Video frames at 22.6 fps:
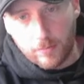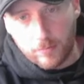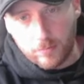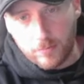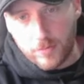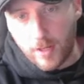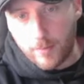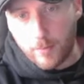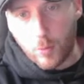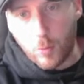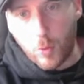
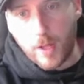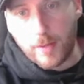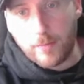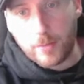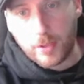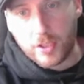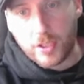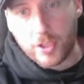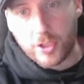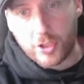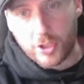number one
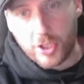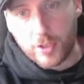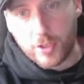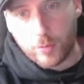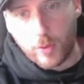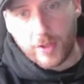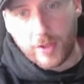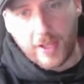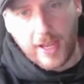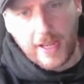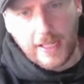because she's
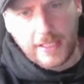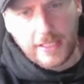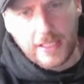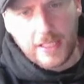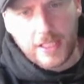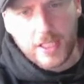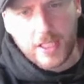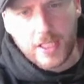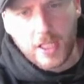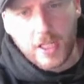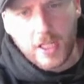with
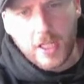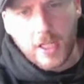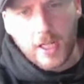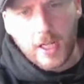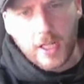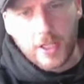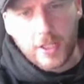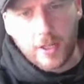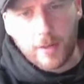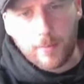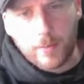Hades,
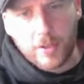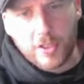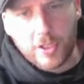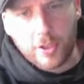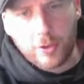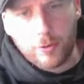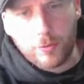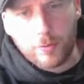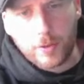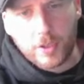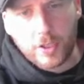and number
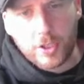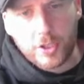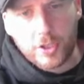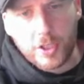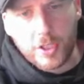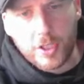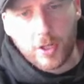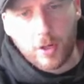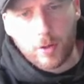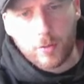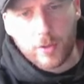two because
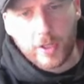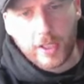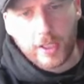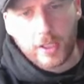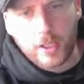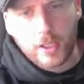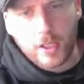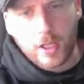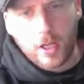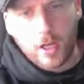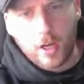she's
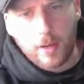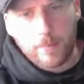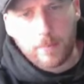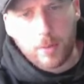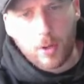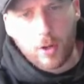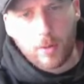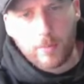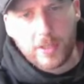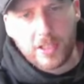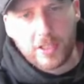holding a
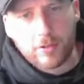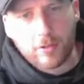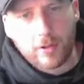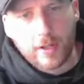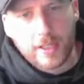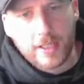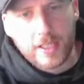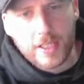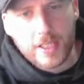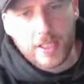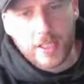
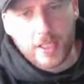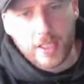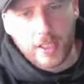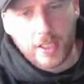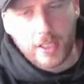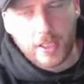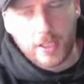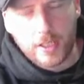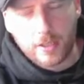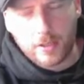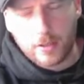pomegranate seed.